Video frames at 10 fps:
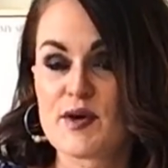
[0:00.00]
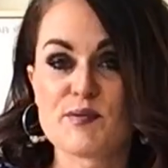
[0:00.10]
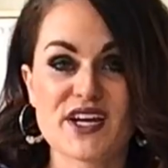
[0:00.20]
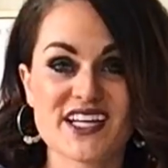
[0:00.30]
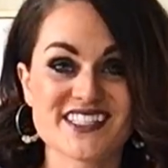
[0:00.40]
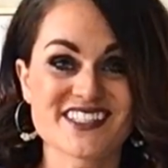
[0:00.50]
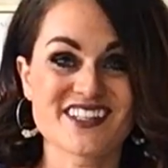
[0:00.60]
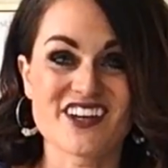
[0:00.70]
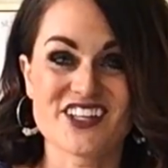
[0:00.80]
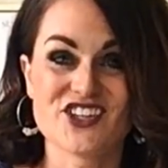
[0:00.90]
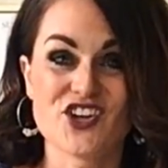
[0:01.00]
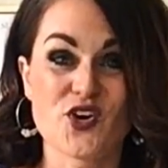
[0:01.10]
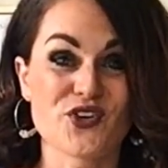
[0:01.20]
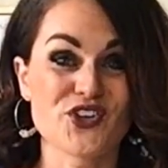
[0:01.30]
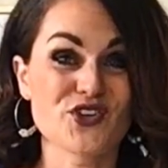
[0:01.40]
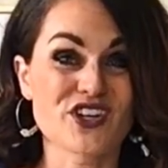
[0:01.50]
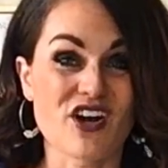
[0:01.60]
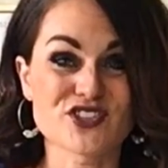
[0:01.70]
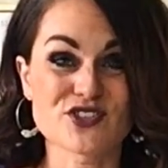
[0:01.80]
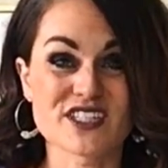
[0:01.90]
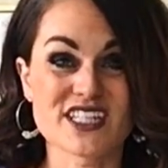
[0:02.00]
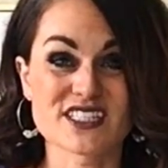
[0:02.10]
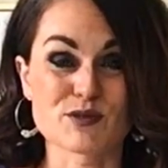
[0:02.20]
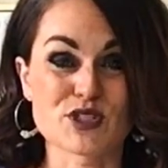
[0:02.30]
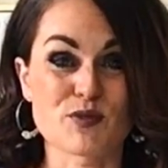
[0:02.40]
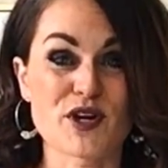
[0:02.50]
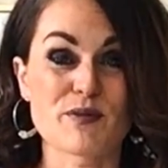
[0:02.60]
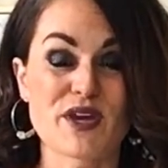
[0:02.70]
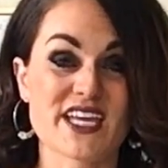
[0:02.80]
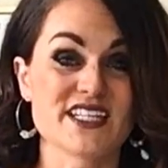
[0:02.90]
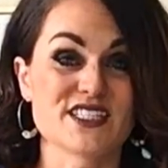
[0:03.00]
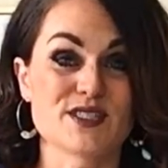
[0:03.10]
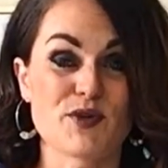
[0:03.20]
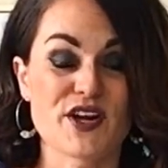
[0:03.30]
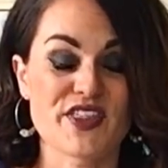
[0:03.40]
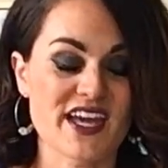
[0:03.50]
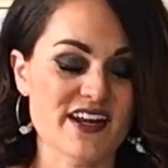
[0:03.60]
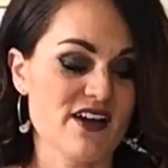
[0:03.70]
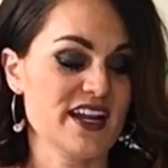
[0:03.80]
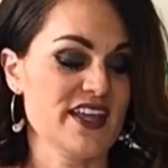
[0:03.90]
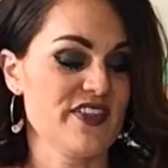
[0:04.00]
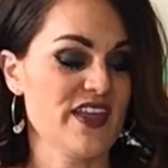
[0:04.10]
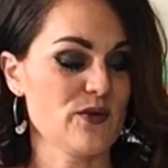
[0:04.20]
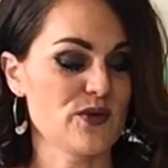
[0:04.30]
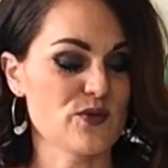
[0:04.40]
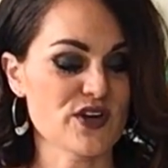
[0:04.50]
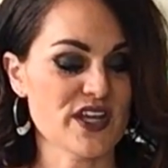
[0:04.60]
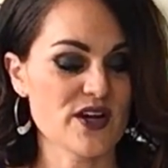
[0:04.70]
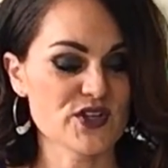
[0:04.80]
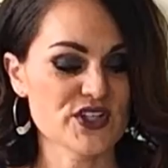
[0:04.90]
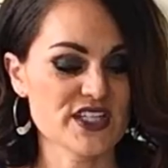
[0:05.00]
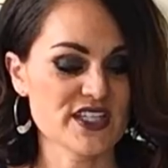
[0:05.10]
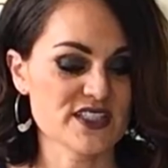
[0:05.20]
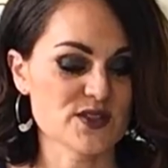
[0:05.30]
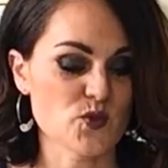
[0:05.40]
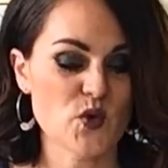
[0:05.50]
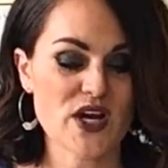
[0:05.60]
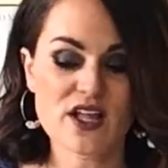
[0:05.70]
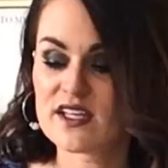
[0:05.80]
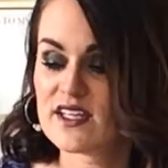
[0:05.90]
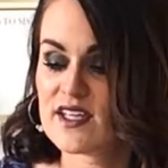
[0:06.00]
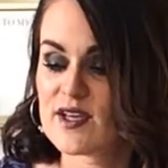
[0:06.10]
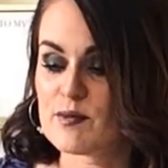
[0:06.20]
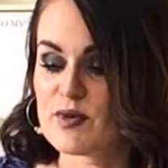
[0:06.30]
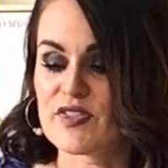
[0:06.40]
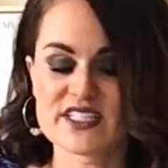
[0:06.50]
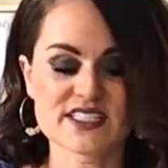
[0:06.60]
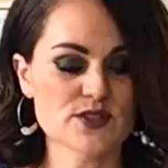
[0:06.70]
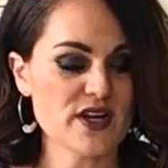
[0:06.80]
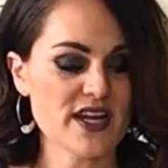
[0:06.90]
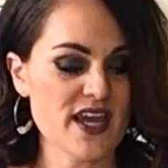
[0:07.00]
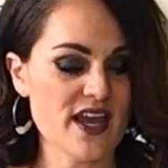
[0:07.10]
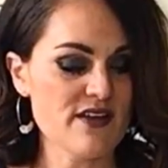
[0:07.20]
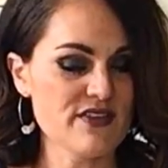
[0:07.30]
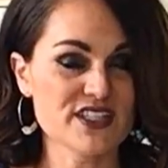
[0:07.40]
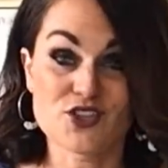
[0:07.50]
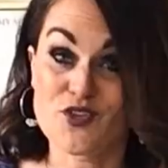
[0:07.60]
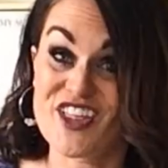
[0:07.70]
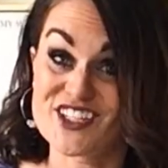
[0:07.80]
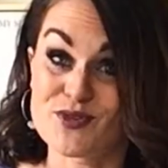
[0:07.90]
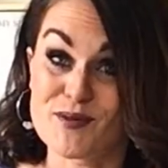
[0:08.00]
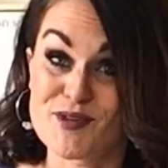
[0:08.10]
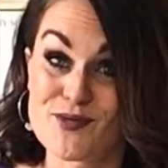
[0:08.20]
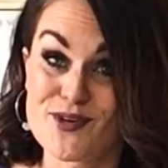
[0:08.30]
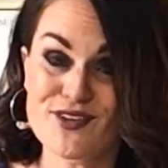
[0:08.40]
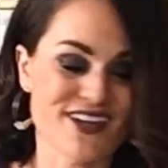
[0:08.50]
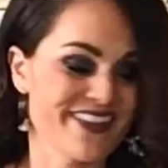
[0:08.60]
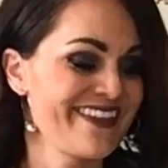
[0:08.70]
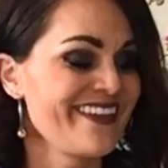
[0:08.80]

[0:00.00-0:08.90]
But you know, you could also take some spray paint and spray that on, and that would work out good as well. But this is what I have, and so that's what I'm gonna work with.